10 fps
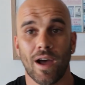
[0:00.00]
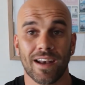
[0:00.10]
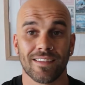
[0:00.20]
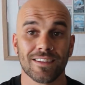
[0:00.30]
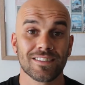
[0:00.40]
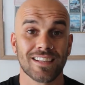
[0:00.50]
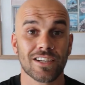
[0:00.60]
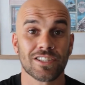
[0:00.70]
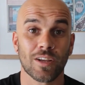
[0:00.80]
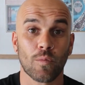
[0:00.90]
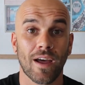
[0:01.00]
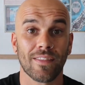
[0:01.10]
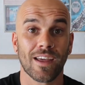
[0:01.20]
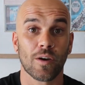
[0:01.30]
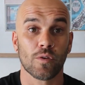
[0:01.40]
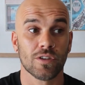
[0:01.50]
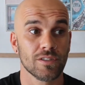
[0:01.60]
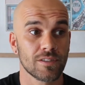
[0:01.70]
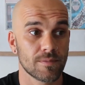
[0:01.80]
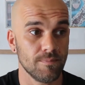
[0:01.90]
one, and this is actually one that
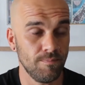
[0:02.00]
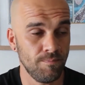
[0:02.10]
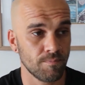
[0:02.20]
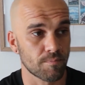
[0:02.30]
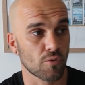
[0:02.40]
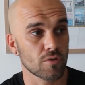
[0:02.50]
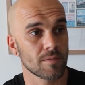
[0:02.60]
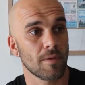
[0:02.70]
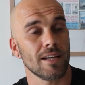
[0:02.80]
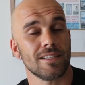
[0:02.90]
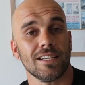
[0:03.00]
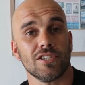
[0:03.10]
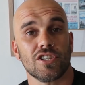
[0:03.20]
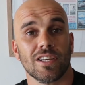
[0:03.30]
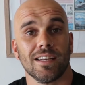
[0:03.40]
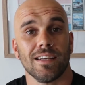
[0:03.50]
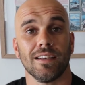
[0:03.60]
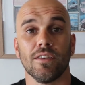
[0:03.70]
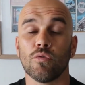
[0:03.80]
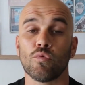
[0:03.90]
was brought to my
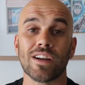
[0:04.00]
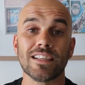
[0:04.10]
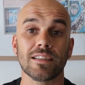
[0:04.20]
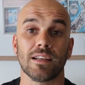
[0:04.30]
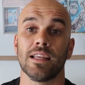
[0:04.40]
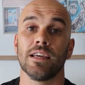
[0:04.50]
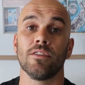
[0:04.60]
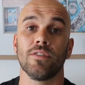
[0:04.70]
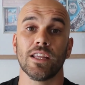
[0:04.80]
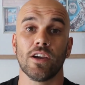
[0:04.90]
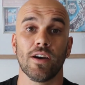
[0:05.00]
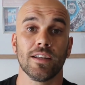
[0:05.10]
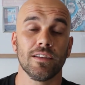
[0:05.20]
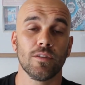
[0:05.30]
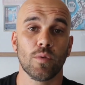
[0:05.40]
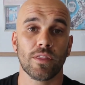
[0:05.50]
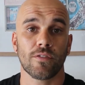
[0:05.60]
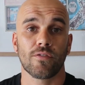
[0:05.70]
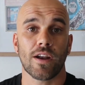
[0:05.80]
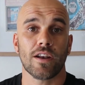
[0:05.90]
attention recently in a video I did with a
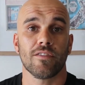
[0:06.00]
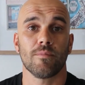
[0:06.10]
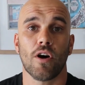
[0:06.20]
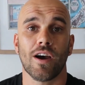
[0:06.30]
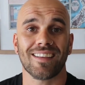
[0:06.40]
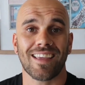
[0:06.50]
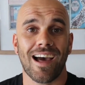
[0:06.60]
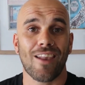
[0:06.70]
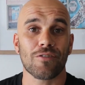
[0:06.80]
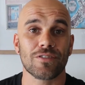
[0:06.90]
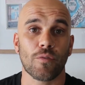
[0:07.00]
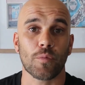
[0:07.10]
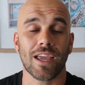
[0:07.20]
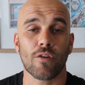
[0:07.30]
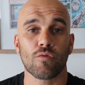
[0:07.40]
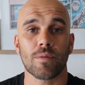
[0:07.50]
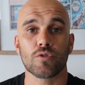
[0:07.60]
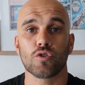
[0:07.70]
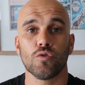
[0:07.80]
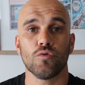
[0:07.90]
friend of mine, Carlos from Get
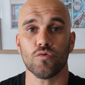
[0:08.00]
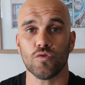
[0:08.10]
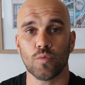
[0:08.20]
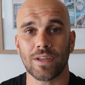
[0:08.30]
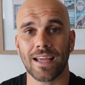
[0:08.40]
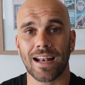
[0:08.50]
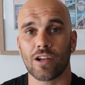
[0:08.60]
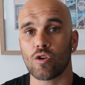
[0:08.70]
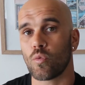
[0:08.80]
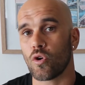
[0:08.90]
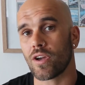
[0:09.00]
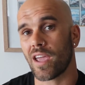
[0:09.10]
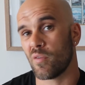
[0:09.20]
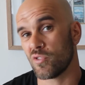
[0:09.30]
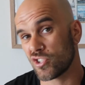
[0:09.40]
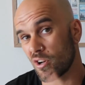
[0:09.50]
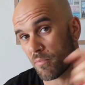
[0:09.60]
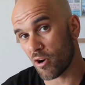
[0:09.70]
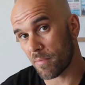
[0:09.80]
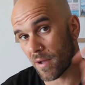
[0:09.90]
Rip Tools. We done a little workout, which I'll
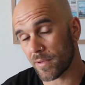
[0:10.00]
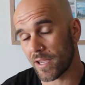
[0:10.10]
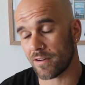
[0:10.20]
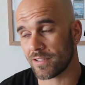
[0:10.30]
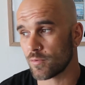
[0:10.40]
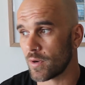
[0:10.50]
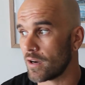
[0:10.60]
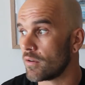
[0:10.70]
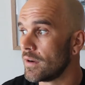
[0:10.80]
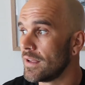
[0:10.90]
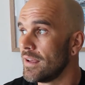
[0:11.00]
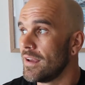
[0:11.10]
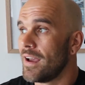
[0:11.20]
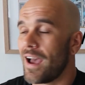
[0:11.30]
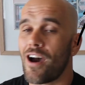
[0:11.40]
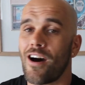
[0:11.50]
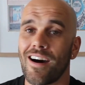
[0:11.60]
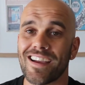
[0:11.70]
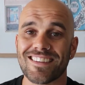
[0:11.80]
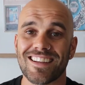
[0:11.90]
pop up here as well, a
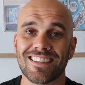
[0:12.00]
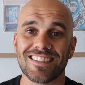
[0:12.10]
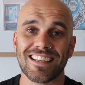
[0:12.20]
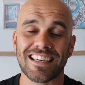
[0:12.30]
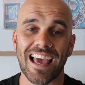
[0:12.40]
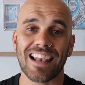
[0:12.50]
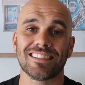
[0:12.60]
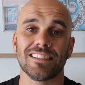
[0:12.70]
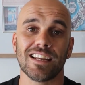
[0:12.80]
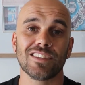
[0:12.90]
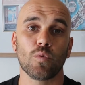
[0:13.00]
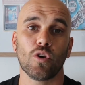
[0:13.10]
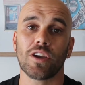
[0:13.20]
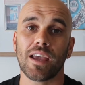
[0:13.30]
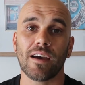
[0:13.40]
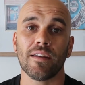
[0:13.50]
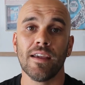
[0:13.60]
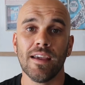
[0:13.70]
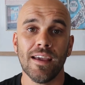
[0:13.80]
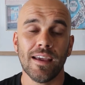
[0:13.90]
high intensity calisthenics workout.
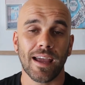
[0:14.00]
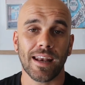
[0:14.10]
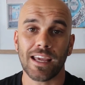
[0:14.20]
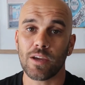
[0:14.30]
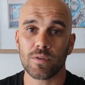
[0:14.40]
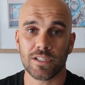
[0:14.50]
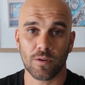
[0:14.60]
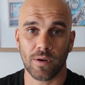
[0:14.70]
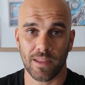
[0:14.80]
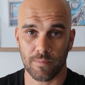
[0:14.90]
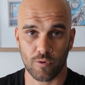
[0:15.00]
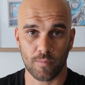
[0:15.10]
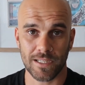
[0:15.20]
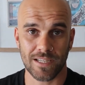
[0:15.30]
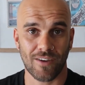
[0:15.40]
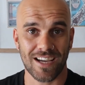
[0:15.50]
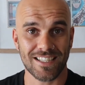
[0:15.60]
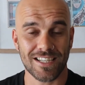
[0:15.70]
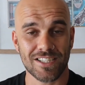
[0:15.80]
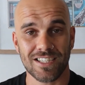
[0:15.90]
And he was the one that brought me to my
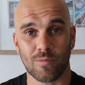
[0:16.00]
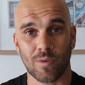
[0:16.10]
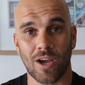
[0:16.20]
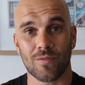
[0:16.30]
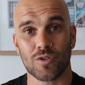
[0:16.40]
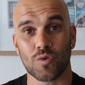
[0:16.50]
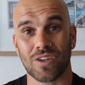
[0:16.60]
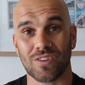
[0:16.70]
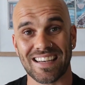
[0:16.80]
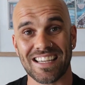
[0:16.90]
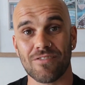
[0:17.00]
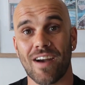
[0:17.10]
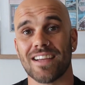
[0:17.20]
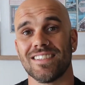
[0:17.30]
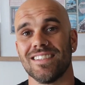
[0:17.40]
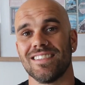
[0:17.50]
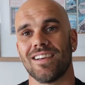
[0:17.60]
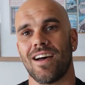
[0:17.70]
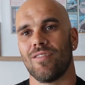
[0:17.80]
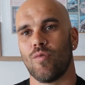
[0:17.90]
attention when I was doing knee raises.
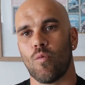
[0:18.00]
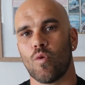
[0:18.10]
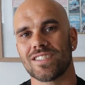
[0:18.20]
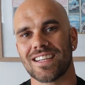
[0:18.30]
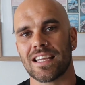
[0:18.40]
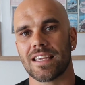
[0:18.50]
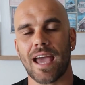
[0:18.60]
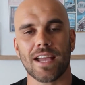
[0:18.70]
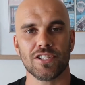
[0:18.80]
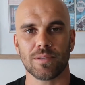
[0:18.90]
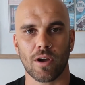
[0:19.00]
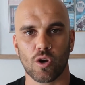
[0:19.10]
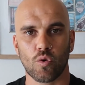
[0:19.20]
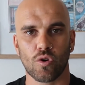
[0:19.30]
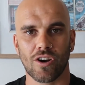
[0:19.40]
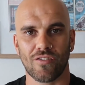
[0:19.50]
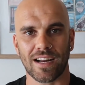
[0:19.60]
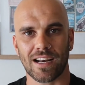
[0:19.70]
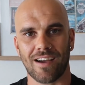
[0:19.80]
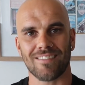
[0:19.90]
I wasn't engaging my core
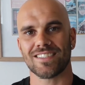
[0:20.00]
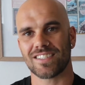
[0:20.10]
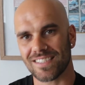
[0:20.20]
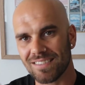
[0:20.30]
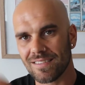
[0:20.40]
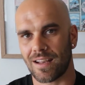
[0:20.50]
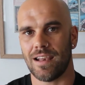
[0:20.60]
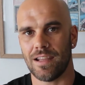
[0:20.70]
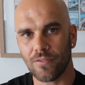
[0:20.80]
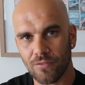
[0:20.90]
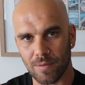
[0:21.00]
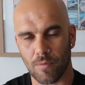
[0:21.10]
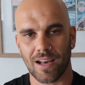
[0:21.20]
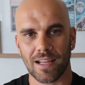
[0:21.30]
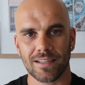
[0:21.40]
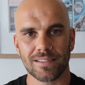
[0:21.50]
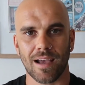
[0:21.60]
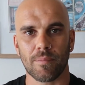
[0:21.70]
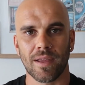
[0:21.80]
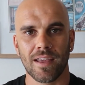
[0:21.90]
correctly. I was just lifting my legs
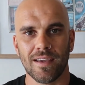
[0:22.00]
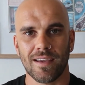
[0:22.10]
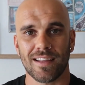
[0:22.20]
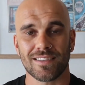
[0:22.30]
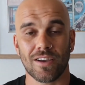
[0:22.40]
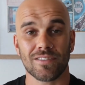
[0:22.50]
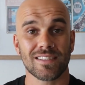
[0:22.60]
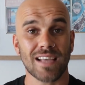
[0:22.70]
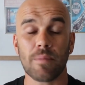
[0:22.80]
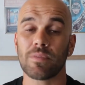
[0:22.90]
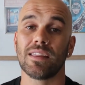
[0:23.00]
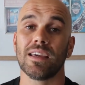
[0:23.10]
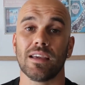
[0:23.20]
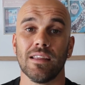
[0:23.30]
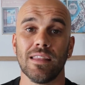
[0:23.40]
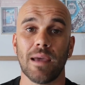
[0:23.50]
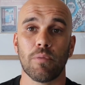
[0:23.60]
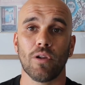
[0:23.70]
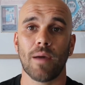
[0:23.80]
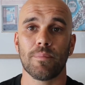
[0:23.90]
up. And so same thing in that
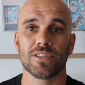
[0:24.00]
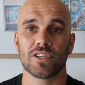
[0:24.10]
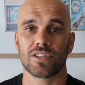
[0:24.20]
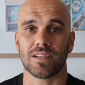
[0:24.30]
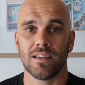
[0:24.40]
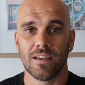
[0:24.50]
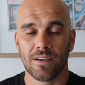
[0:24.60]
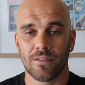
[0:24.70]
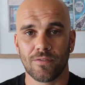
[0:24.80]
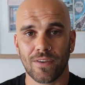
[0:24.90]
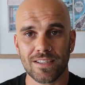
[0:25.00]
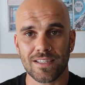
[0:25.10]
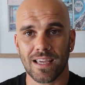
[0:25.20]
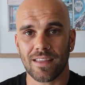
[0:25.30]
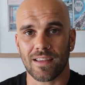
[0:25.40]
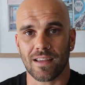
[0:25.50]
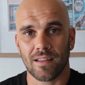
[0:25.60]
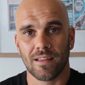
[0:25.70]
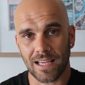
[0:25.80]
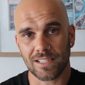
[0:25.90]
pull-up position, feet
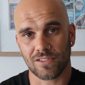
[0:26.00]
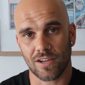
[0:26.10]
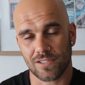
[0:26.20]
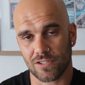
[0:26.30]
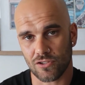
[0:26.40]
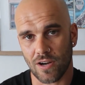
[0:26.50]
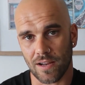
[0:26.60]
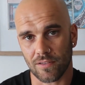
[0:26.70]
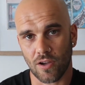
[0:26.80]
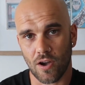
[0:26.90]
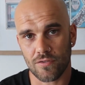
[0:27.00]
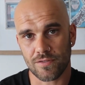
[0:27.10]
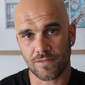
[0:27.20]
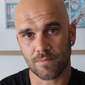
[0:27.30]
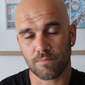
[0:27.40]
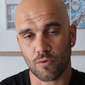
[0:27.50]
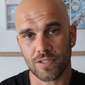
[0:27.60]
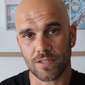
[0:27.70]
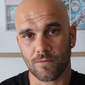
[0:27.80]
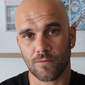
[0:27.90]
together, legs nice and straight, toes
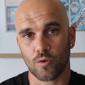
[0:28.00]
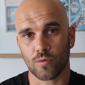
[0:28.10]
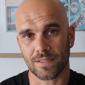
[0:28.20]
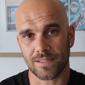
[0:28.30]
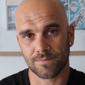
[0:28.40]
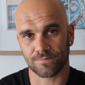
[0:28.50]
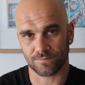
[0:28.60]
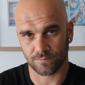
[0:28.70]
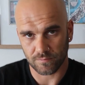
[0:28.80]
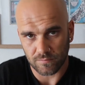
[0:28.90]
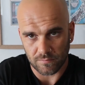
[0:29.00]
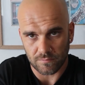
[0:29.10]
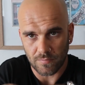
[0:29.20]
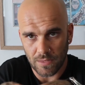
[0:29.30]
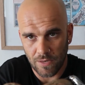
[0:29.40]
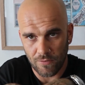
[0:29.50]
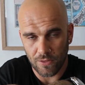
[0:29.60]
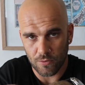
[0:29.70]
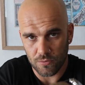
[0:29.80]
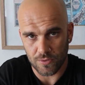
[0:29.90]
pointing forwards.
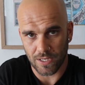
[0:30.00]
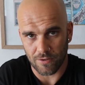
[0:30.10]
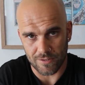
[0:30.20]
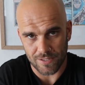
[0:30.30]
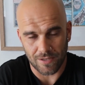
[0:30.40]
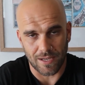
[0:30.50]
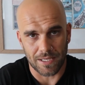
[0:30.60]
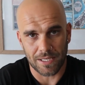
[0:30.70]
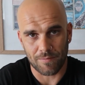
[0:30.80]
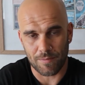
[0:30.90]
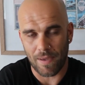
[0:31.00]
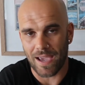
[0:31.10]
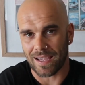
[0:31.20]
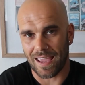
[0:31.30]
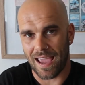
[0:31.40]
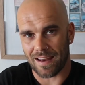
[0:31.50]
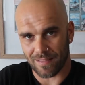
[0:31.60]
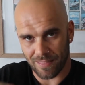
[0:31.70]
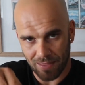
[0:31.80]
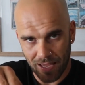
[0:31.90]
Everything all together and tight, hips back,
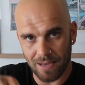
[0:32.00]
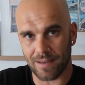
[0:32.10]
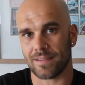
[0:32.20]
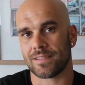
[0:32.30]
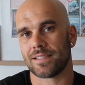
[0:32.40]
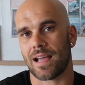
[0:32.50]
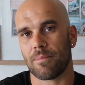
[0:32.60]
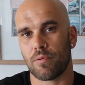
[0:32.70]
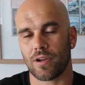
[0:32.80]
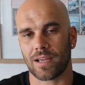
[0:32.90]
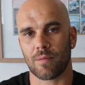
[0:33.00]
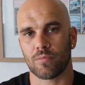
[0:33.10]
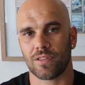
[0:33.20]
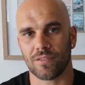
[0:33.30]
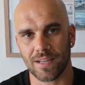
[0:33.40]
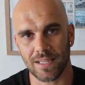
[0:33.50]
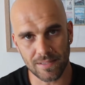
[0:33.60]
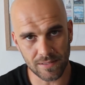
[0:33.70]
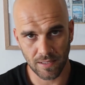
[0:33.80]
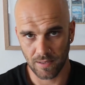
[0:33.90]
and then start pulling up with your
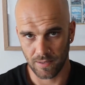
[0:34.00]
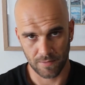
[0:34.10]
knees.